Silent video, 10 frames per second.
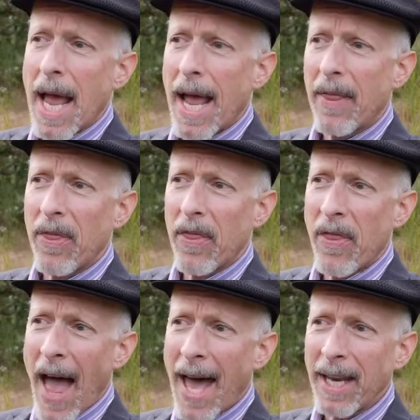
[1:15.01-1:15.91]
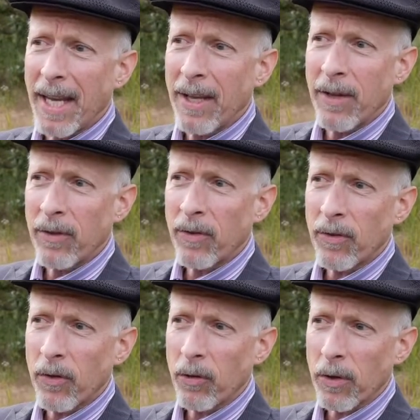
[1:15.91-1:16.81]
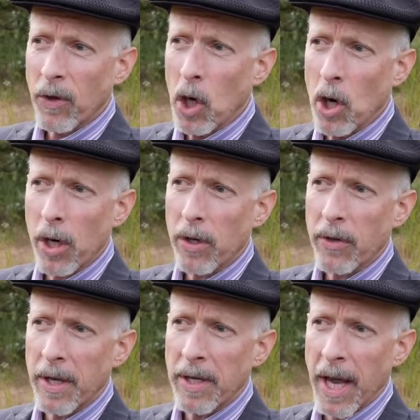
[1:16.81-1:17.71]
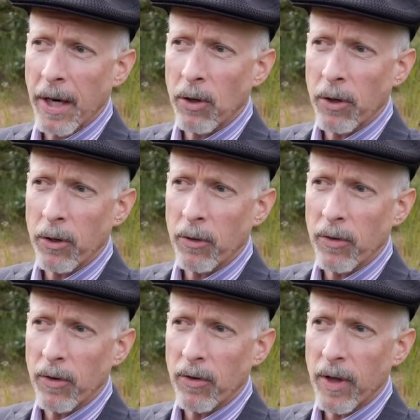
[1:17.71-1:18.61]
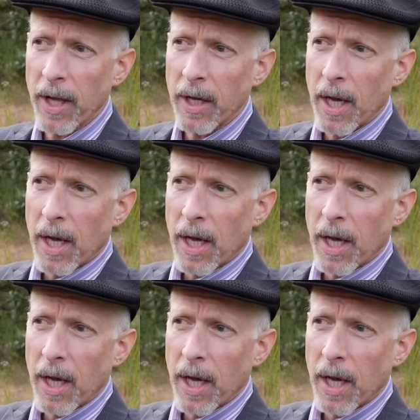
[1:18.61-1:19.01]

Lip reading: And that is the sort of hook that Nagel uses, that